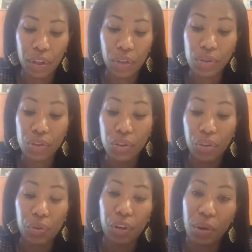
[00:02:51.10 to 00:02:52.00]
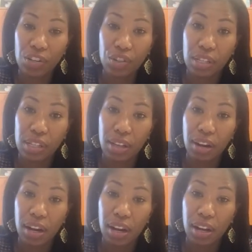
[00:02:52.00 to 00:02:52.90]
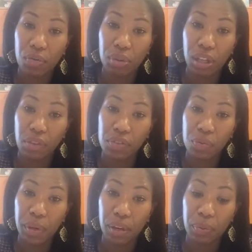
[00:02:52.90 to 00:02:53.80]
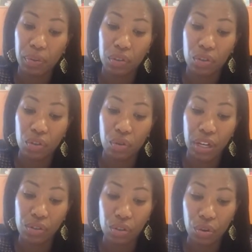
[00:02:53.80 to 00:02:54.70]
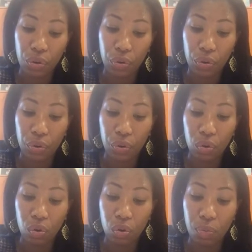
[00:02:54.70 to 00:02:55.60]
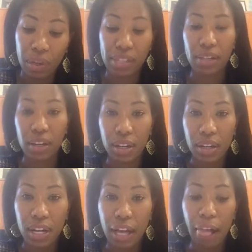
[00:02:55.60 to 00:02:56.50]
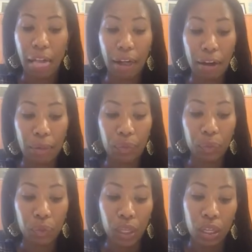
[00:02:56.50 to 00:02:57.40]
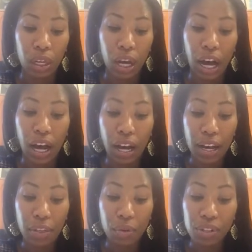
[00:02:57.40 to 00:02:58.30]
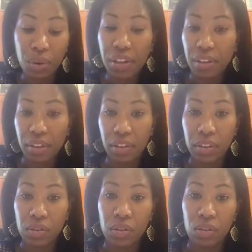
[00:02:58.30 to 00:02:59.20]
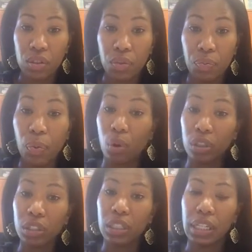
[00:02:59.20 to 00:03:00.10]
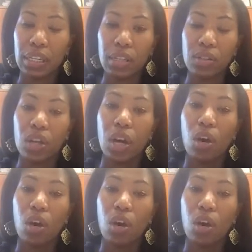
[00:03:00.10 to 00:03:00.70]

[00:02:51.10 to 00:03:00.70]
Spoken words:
those are the three questions that I would love to be able to answer through my study. The reason why I think that this is important is